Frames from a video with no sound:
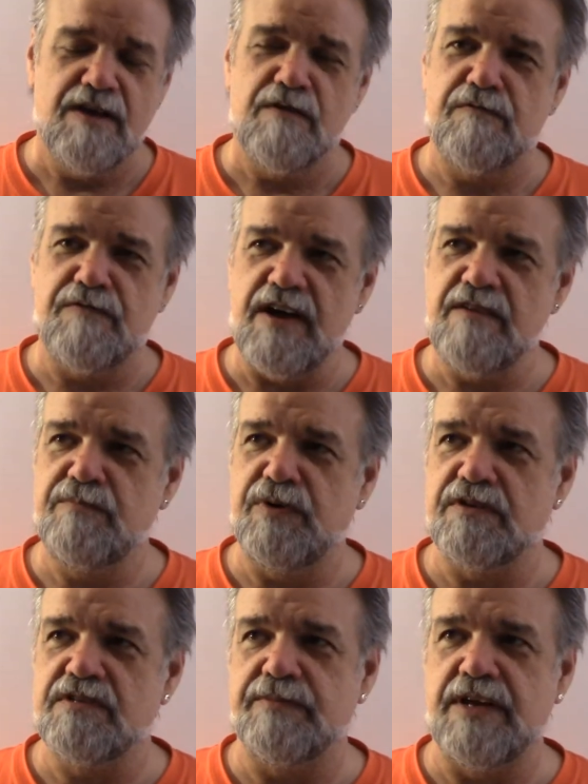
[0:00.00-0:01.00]
Five
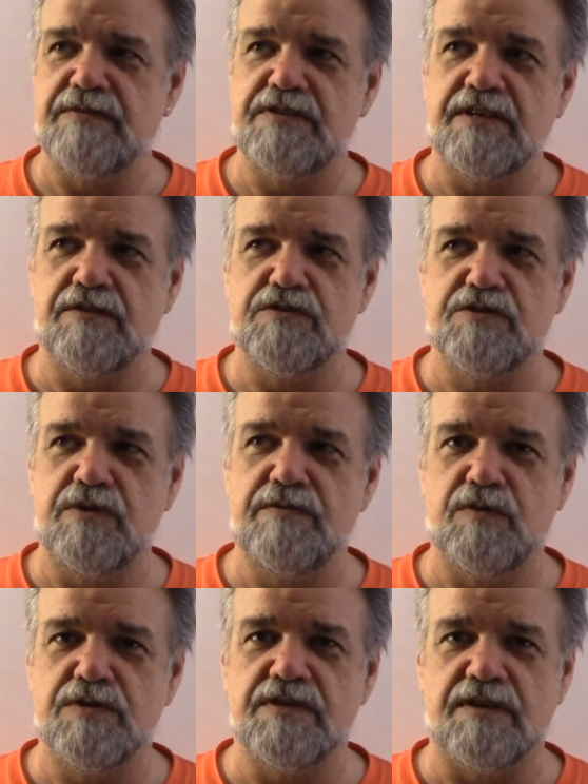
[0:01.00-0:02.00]
books, I'm gonna have to take those
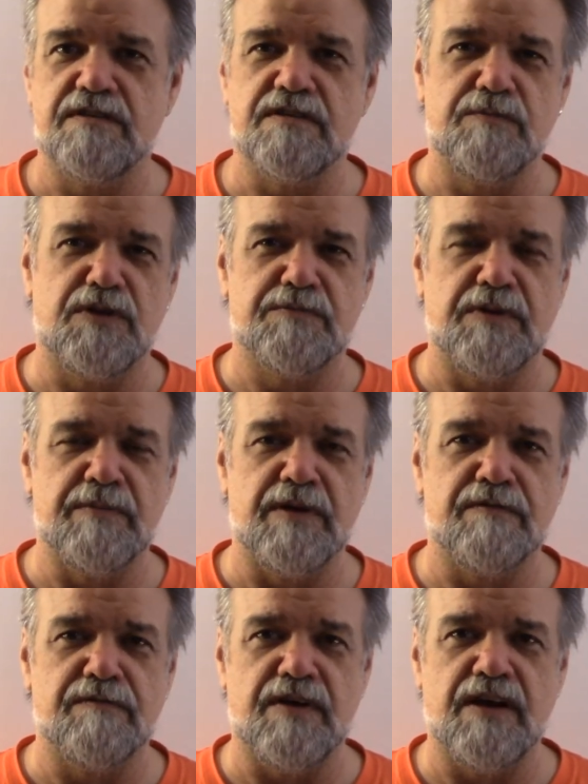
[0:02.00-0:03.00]
24 seconds and multiply by
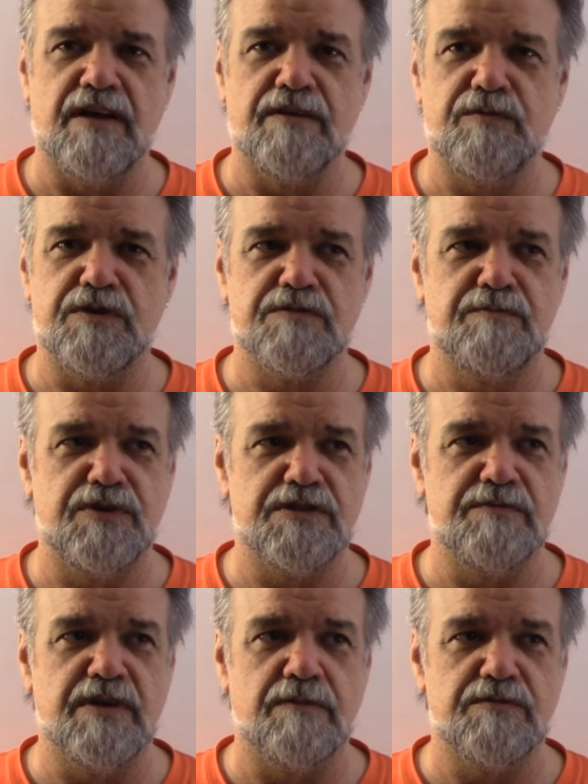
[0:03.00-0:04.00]
five, which puts
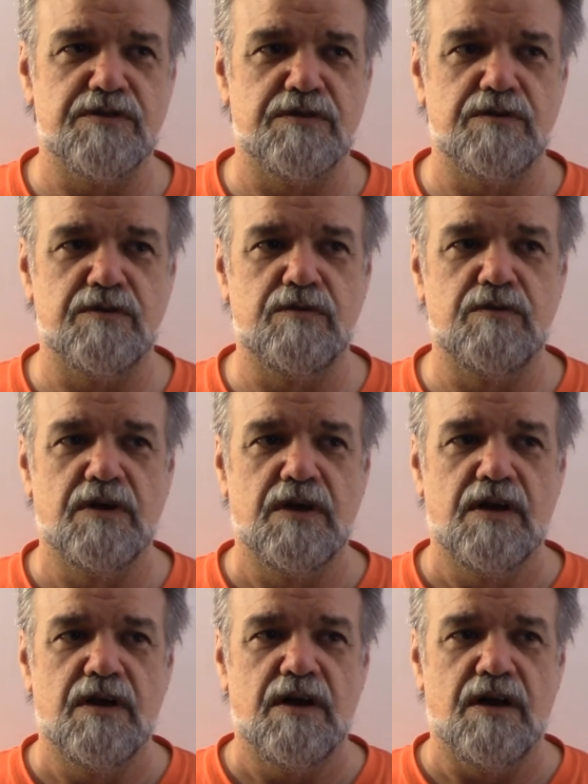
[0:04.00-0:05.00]
me up to
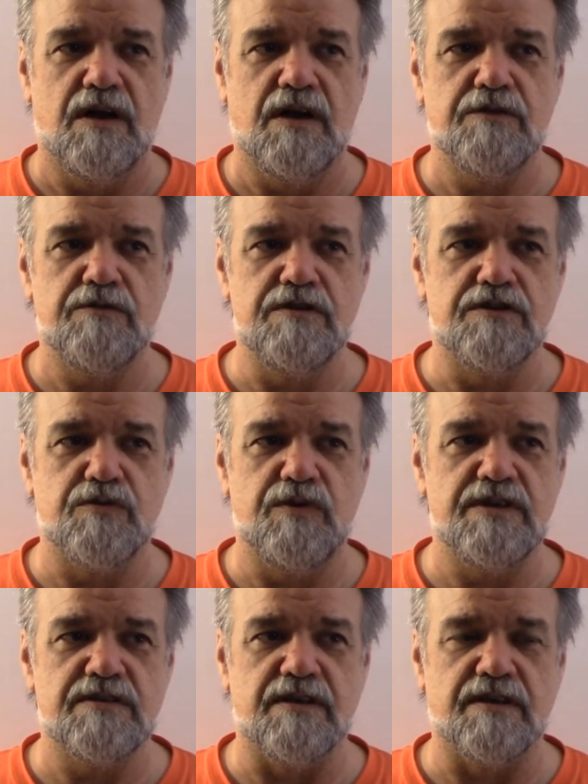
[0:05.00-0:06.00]

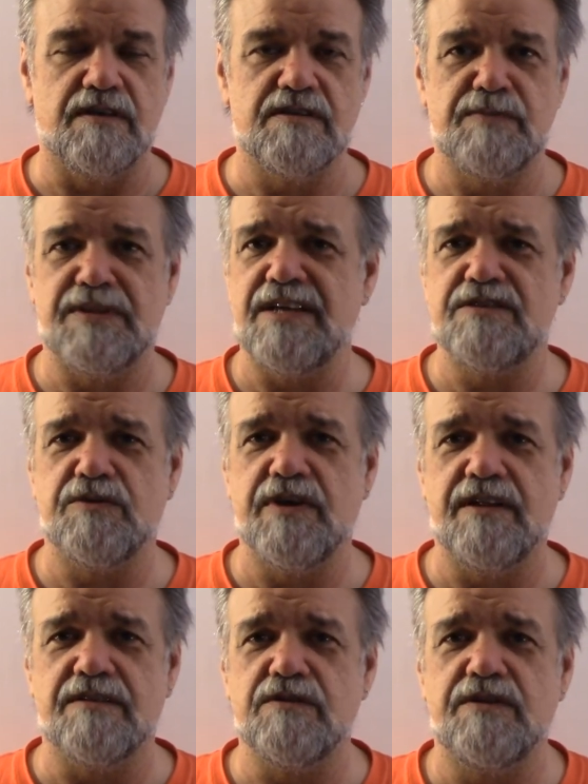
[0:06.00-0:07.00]
120 seconds, but that's okay,
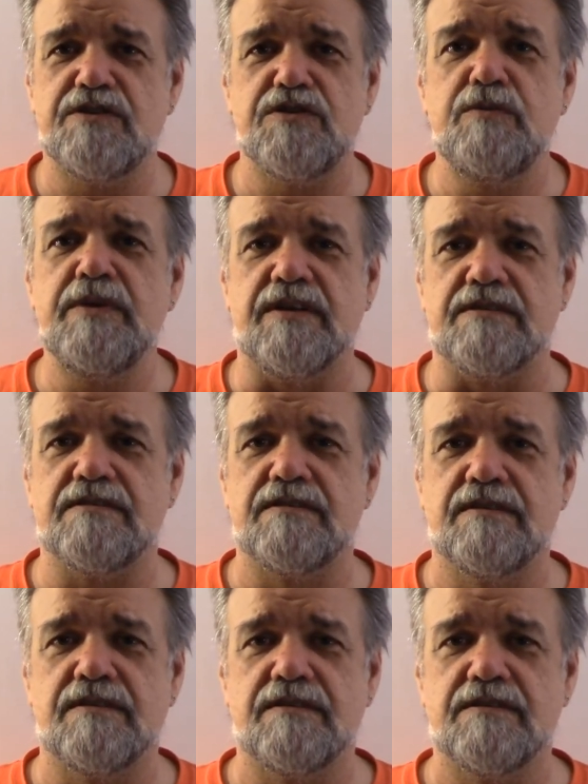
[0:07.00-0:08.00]
that's only two minutes.
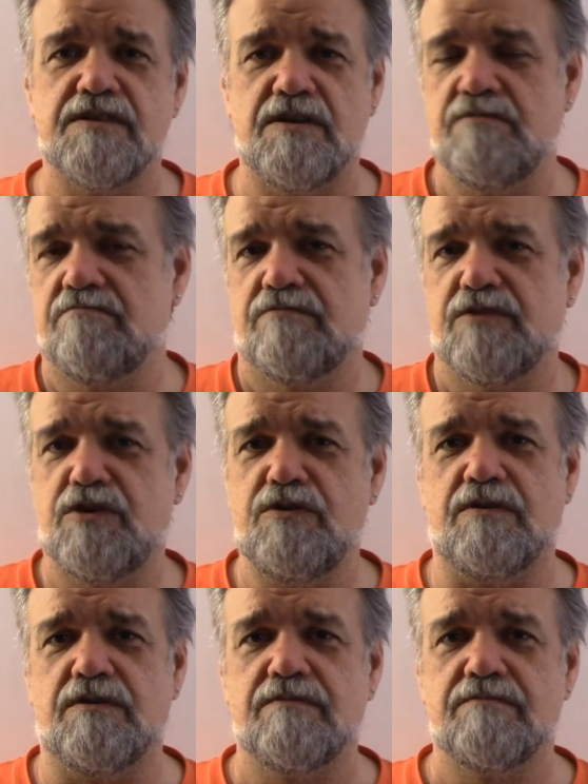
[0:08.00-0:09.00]
So
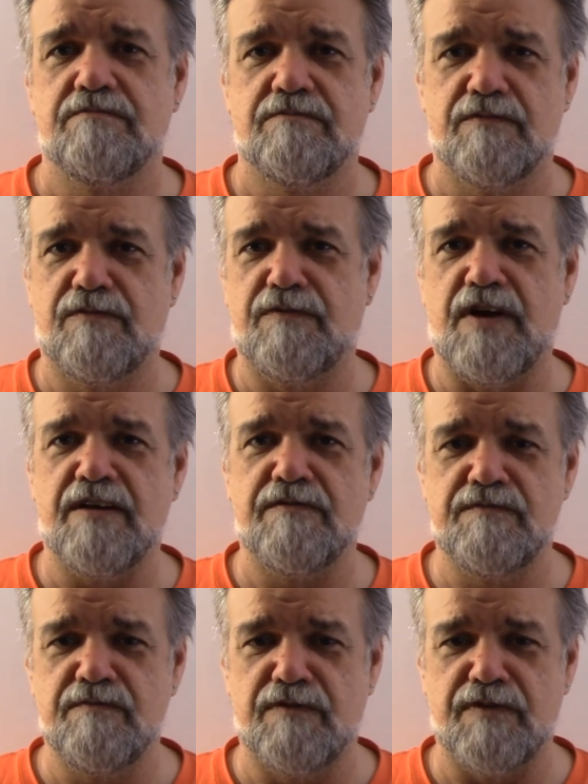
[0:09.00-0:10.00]
cool, five,
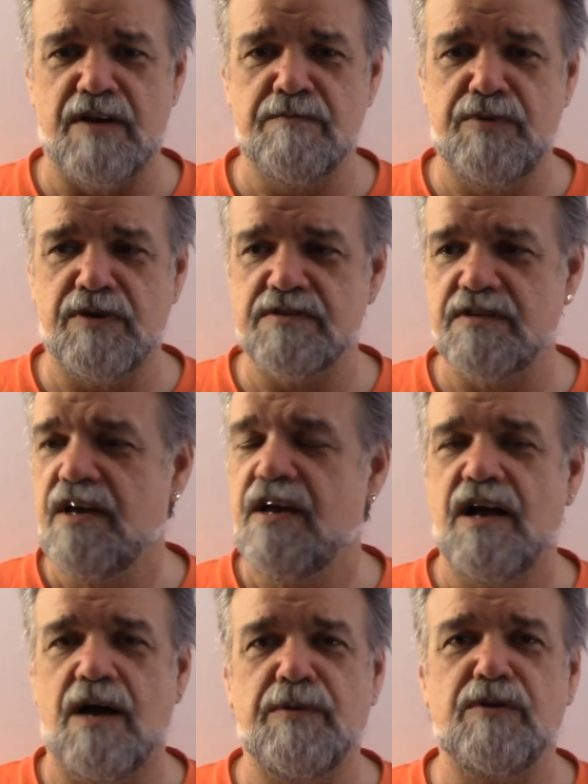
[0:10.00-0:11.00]
five books,
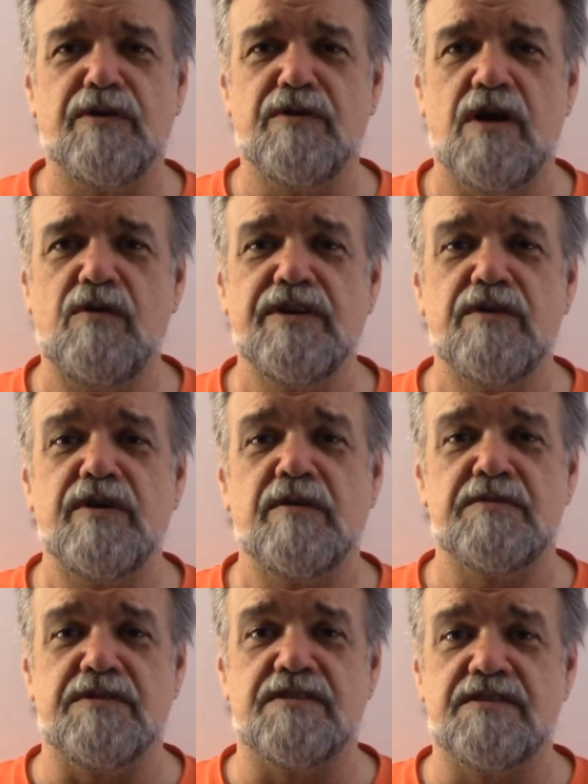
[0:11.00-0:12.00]
I'm only, only going
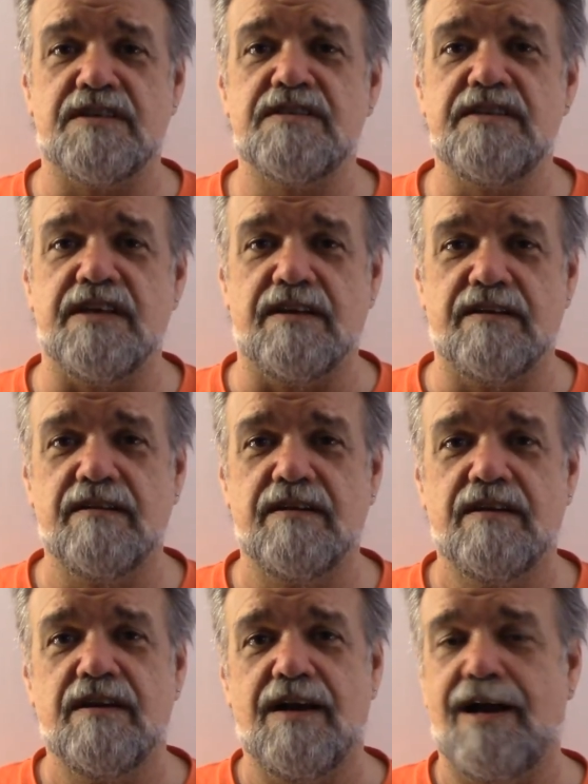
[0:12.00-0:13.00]
up to 16,
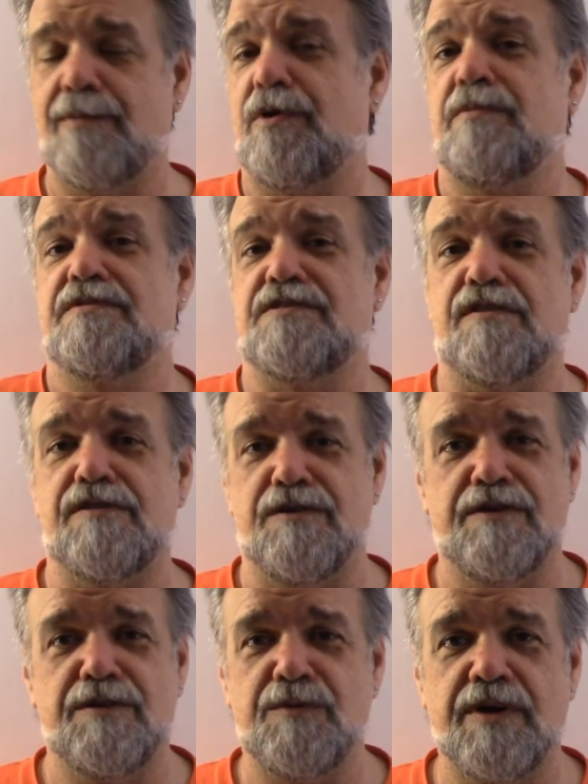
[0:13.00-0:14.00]
I'm almost a
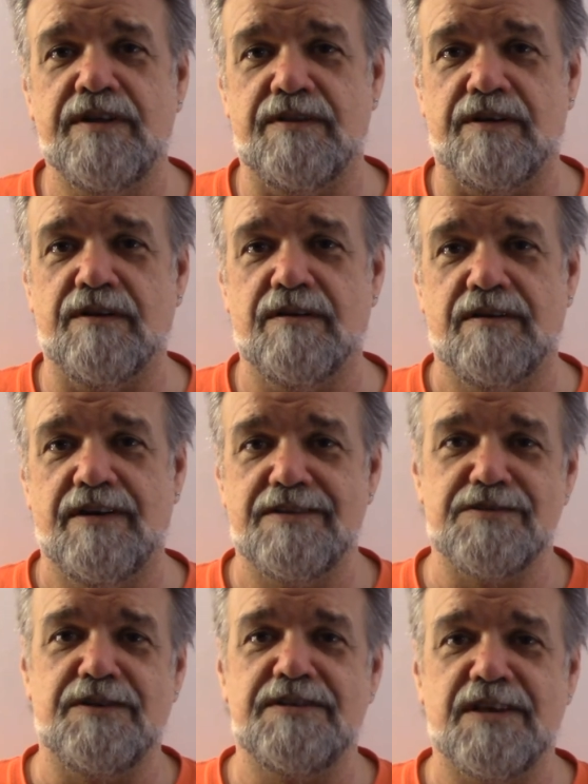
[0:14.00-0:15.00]
third of the way there, and it's
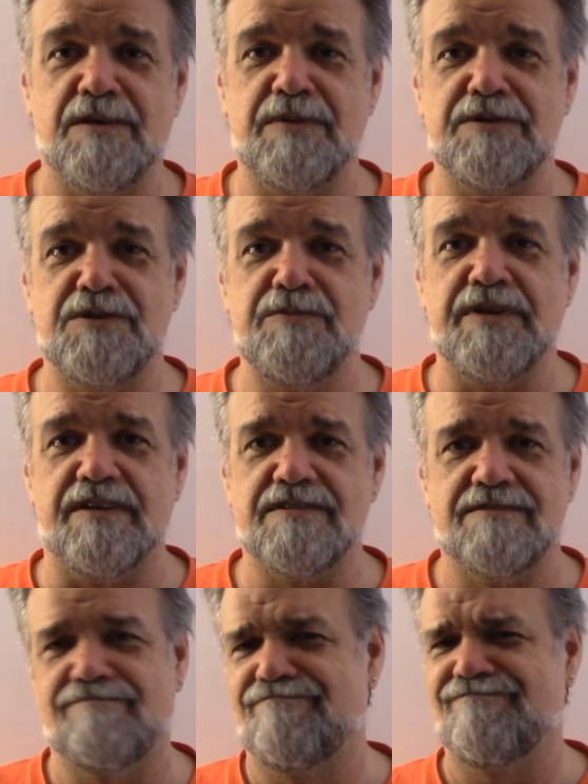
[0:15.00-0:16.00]
only taking me two
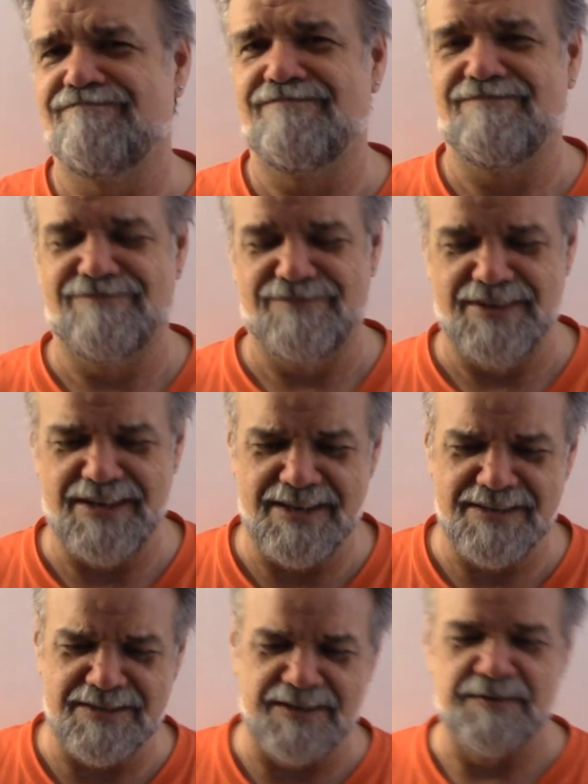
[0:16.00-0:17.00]
minutes.
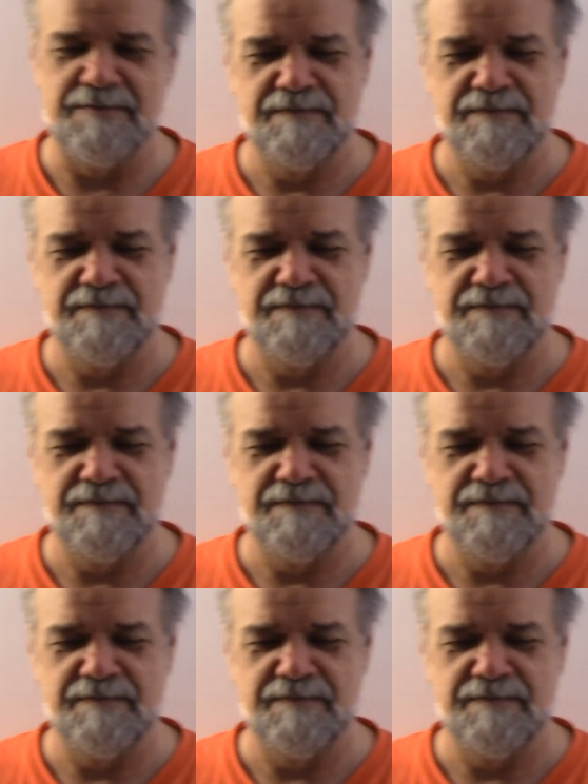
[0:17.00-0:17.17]
Easy.